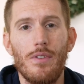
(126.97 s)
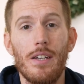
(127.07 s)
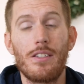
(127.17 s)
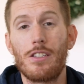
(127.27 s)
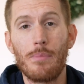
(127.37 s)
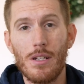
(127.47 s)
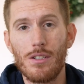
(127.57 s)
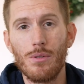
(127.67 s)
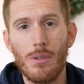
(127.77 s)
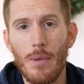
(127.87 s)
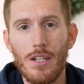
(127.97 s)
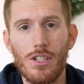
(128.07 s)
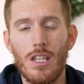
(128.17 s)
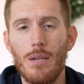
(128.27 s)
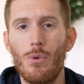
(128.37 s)
device, especially with the
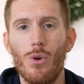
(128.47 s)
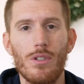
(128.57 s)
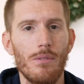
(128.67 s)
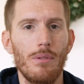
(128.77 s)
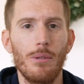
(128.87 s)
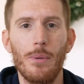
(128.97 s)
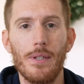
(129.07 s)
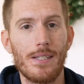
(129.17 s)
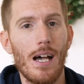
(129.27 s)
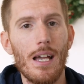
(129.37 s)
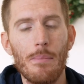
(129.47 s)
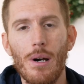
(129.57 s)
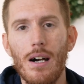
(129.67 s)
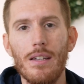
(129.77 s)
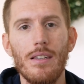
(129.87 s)
Magic Keyboard to be able to type
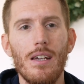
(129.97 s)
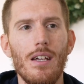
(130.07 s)
on.